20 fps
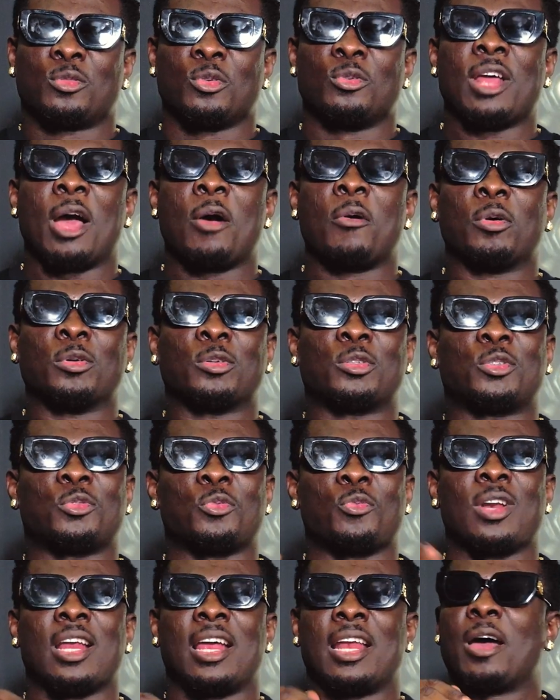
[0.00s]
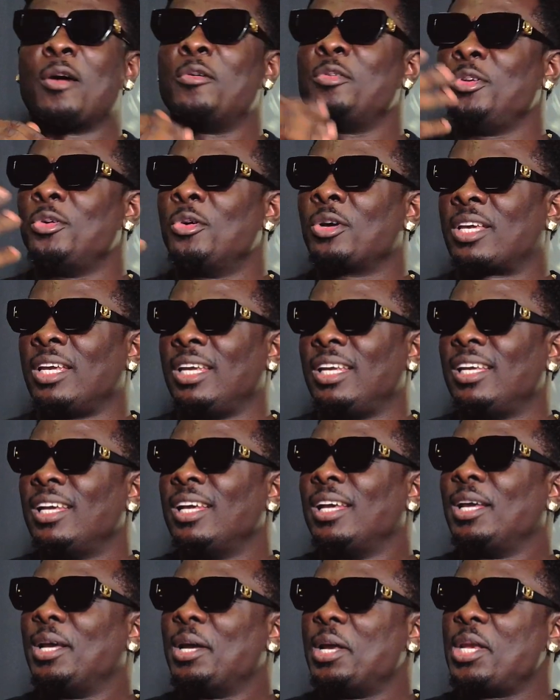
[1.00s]
that was when I now knew, okay,
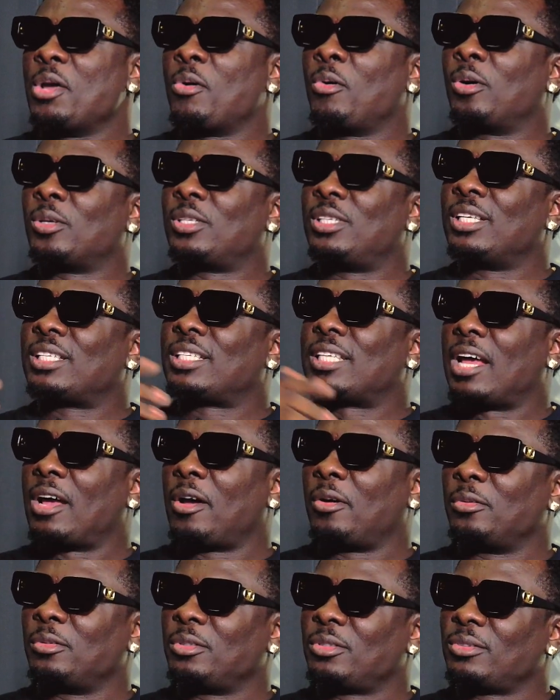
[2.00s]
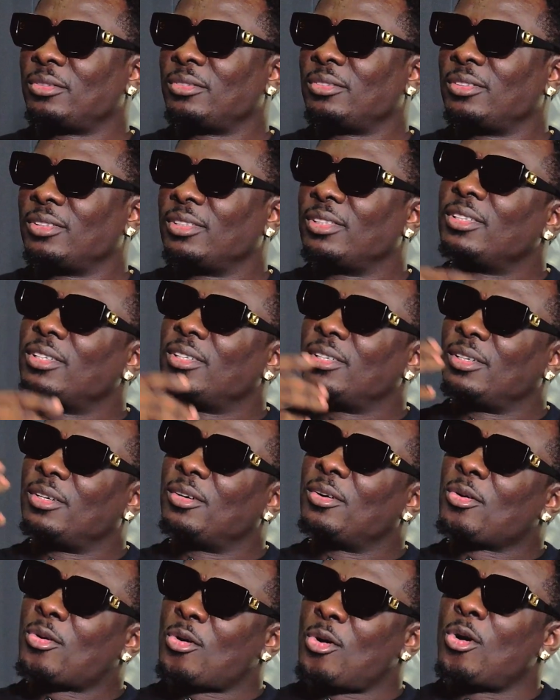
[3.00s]
there was a sound
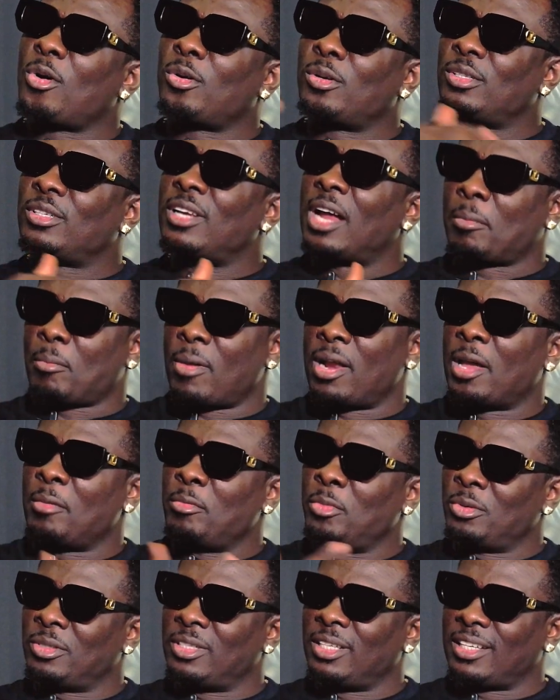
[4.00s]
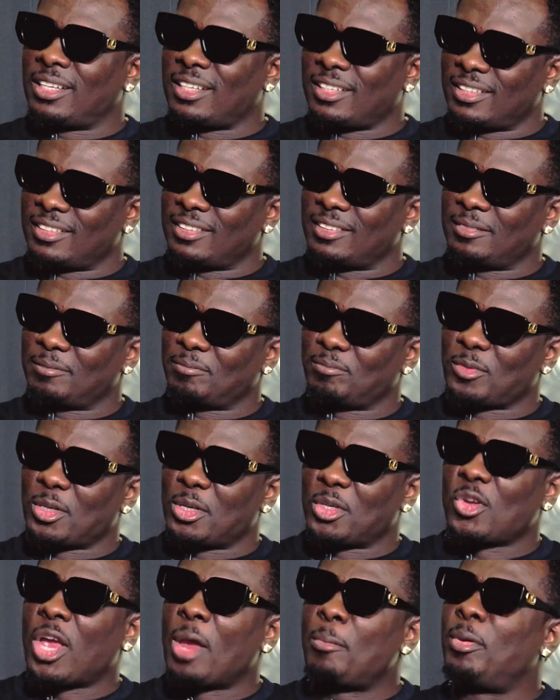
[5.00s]
called Apala music.
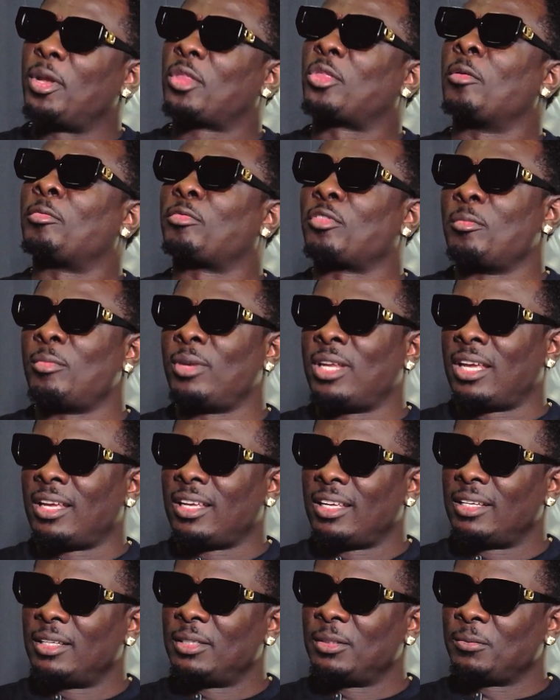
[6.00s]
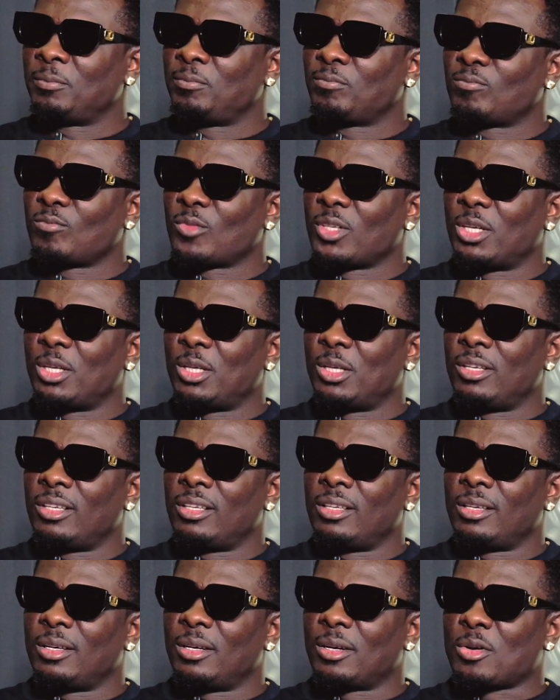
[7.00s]
So I picked up from there.
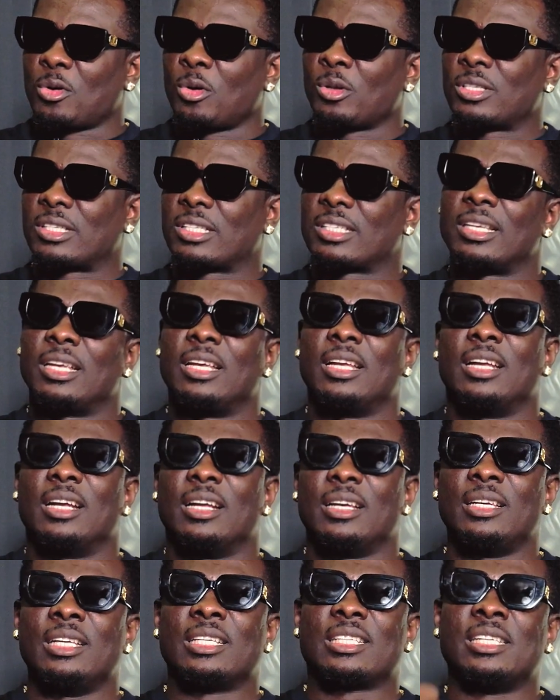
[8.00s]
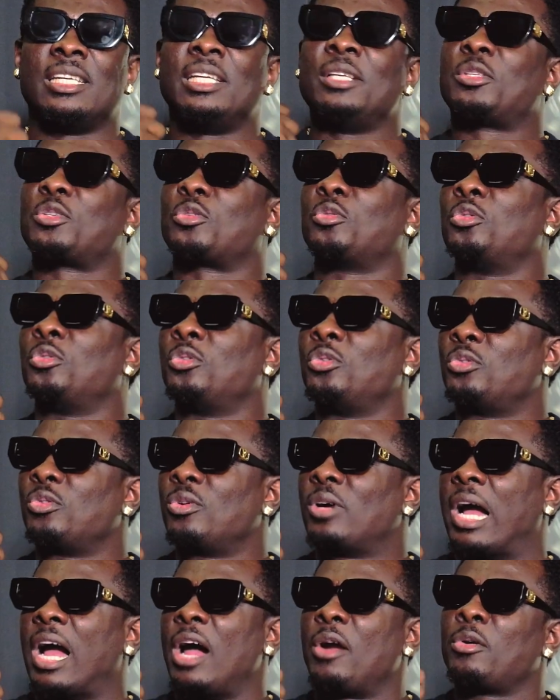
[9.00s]
Because listening to
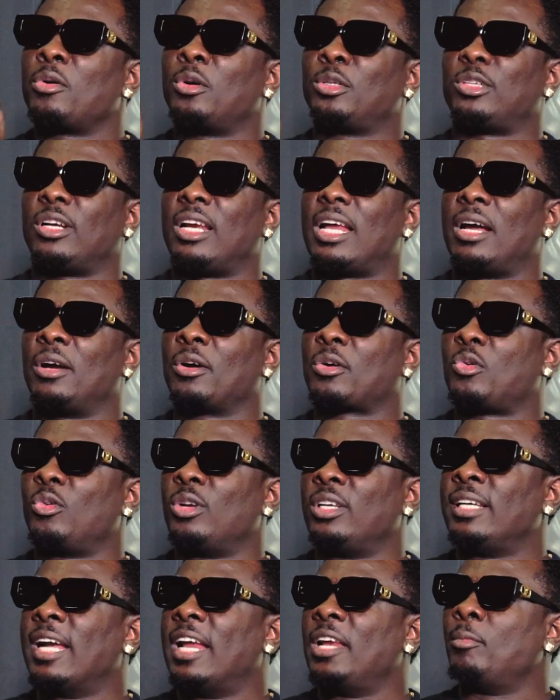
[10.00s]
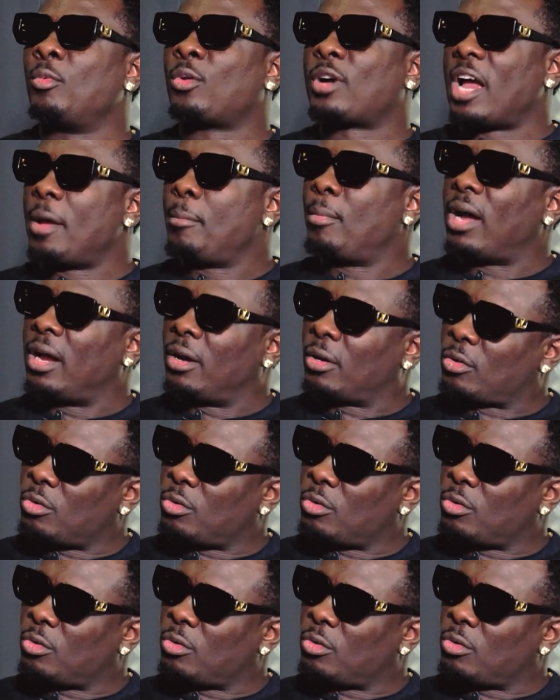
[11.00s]
Aruna Shola and Co, Legali Mukaimba and